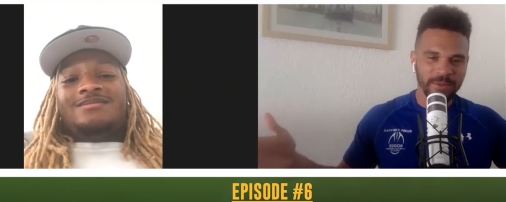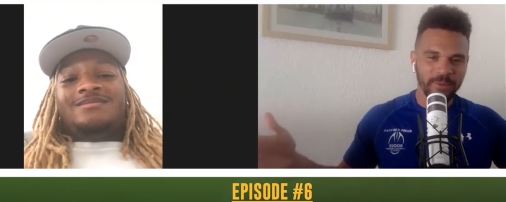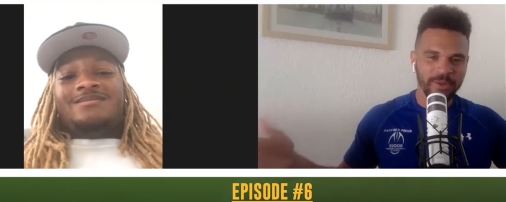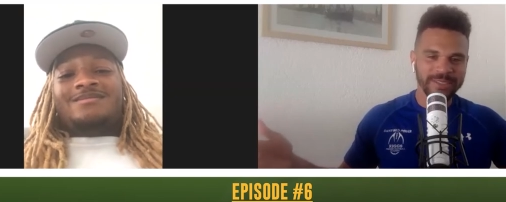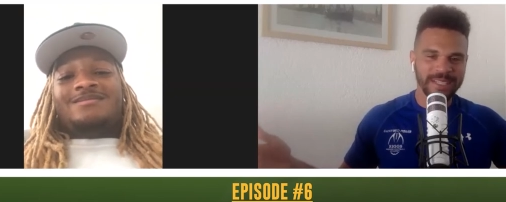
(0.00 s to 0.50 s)
Speaker 1: I
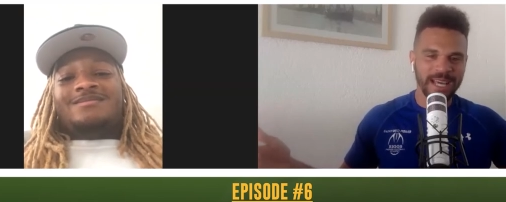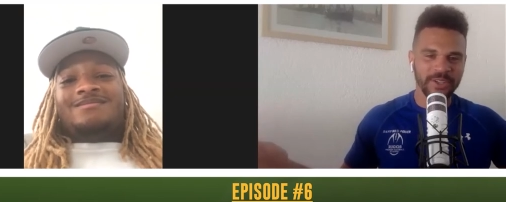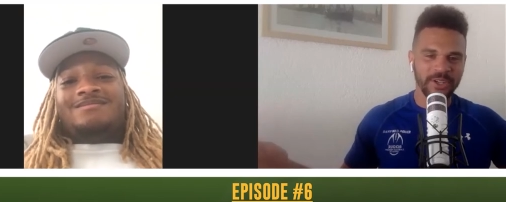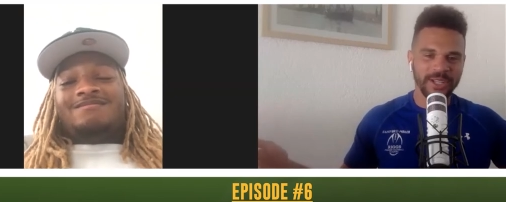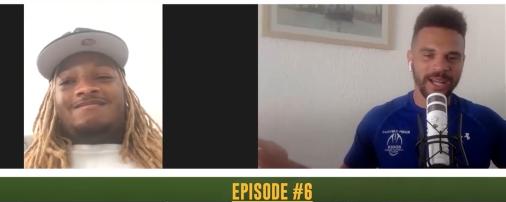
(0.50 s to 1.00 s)
mean, what does
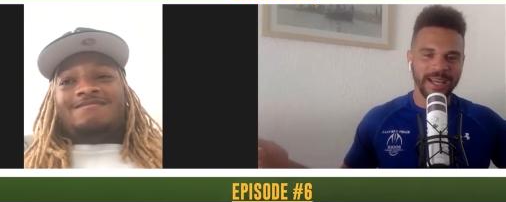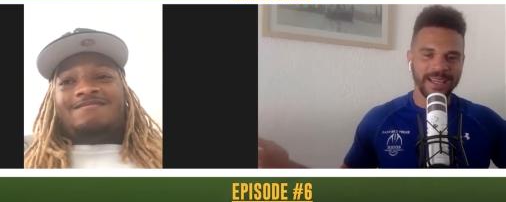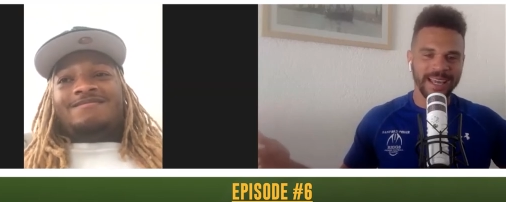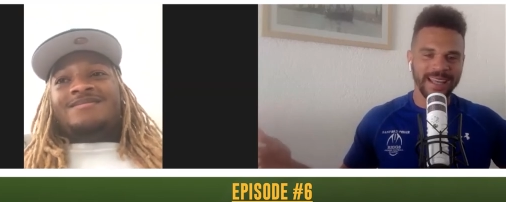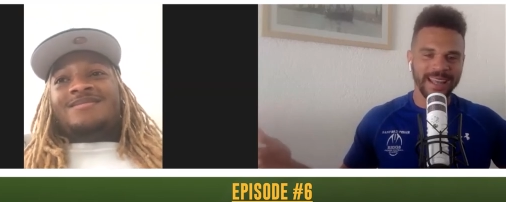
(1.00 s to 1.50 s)
that look
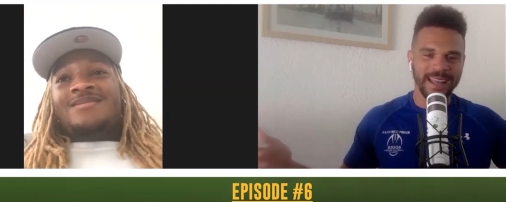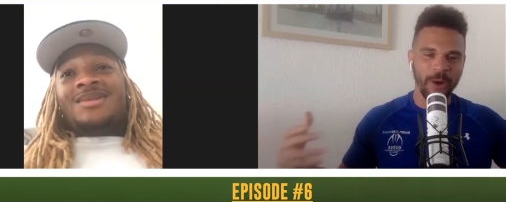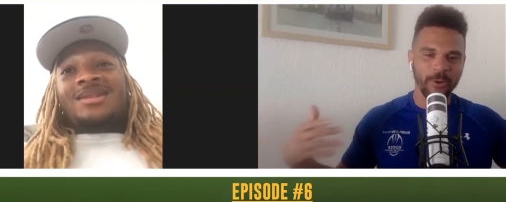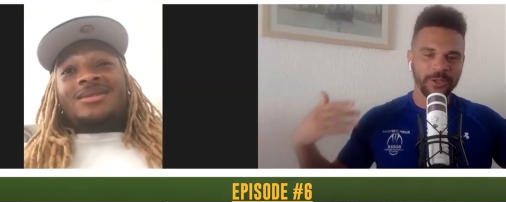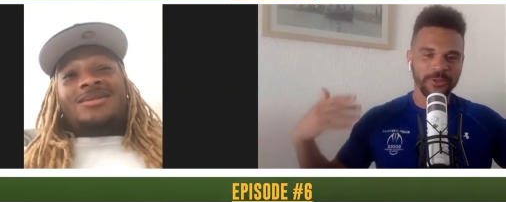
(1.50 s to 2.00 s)
like? And and
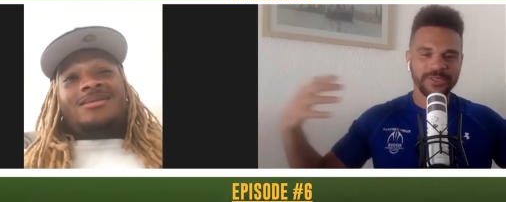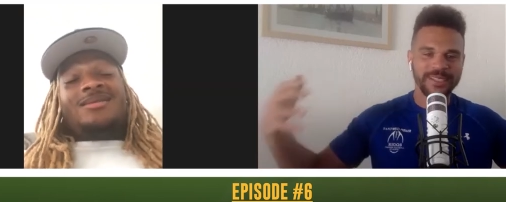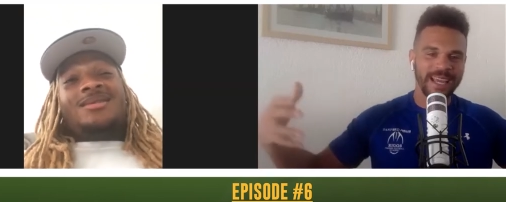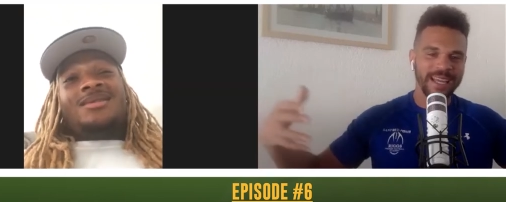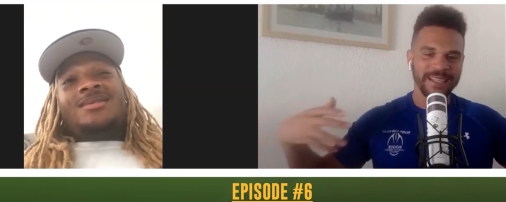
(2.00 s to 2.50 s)
how are you
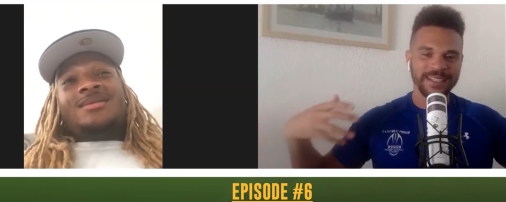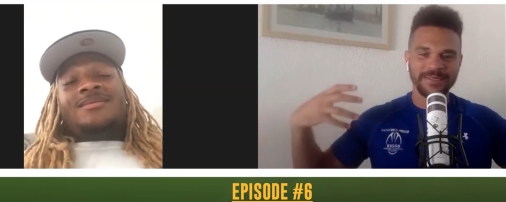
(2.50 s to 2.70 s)
staying